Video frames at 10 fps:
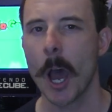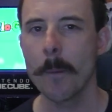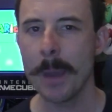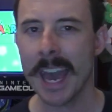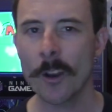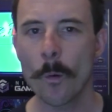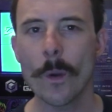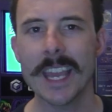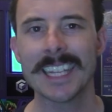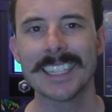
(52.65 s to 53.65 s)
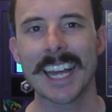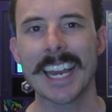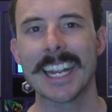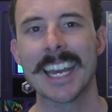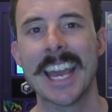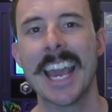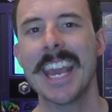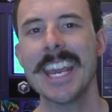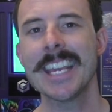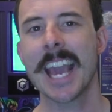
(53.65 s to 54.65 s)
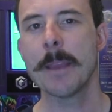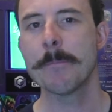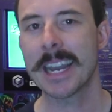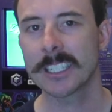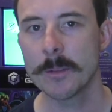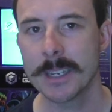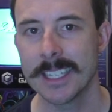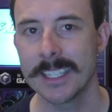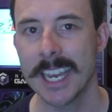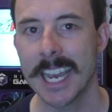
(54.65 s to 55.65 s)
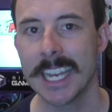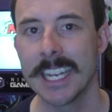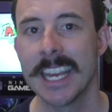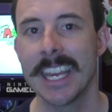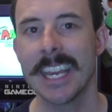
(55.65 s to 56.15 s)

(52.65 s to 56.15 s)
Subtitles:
About a week later, he came back to me and said,